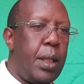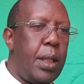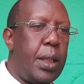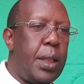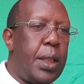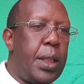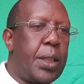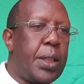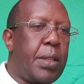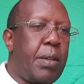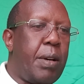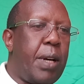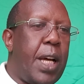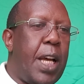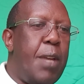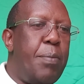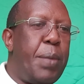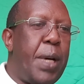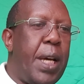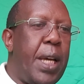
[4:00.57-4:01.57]

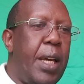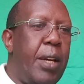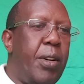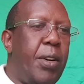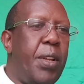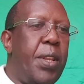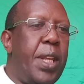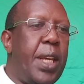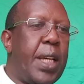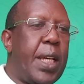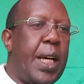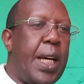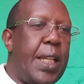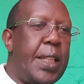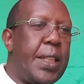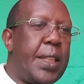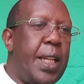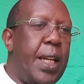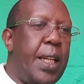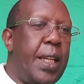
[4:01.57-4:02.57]
describe a healthy
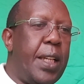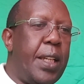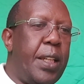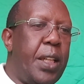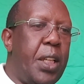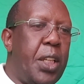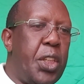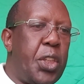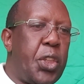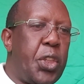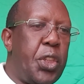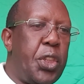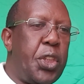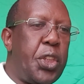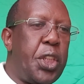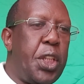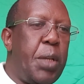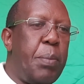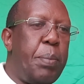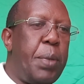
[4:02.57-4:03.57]
counseling
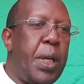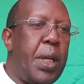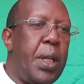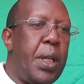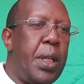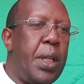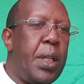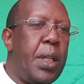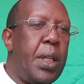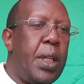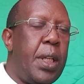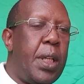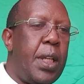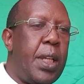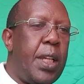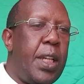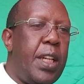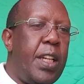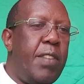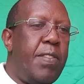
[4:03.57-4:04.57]
relationship,
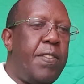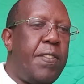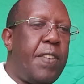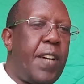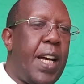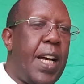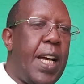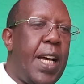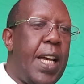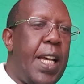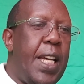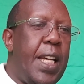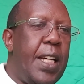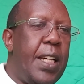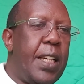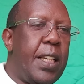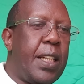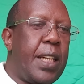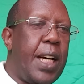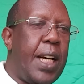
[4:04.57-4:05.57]

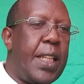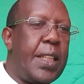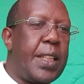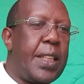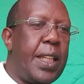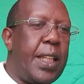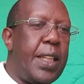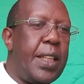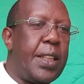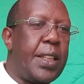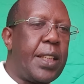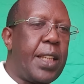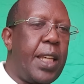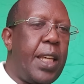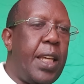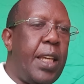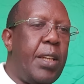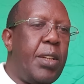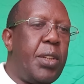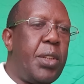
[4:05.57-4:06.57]
define counseling
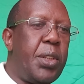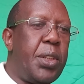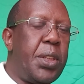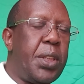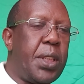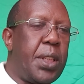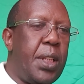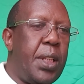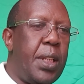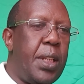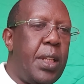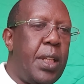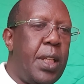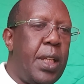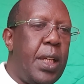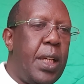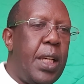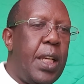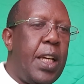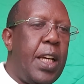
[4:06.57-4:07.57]
skills,
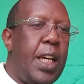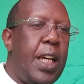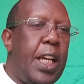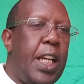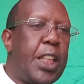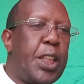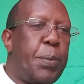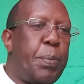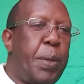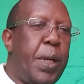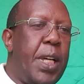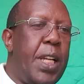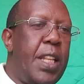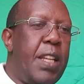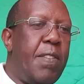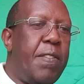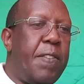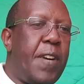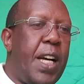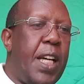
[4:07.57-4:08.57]
explain
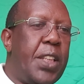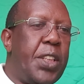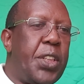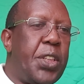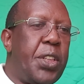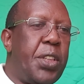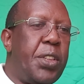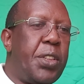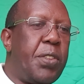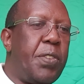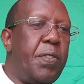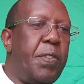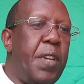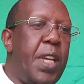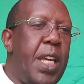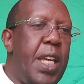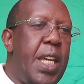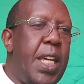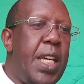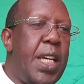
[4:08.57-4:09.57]
the functions of
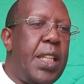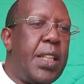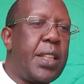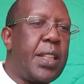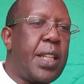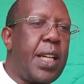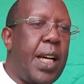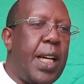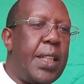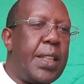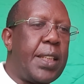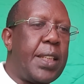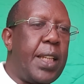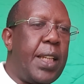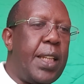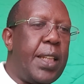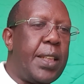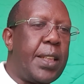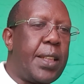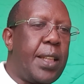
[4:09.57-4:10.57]
each
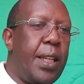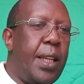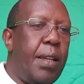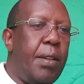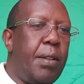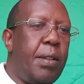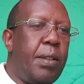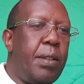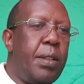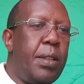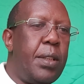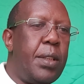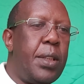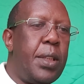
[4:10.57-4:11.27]
counseling skill,